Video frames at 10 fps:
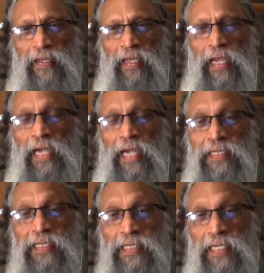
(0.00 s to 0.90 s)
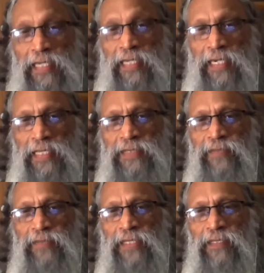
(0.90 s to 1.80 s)
Until and unless
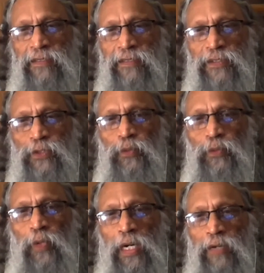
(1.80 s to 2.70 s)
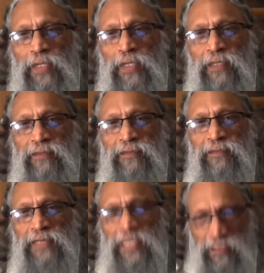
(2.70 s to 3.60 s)
we do our
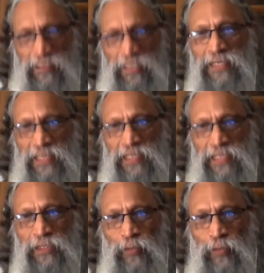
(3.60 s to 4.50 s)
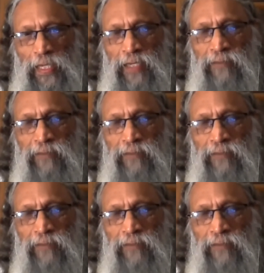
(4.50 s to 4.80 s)
karmas in this way,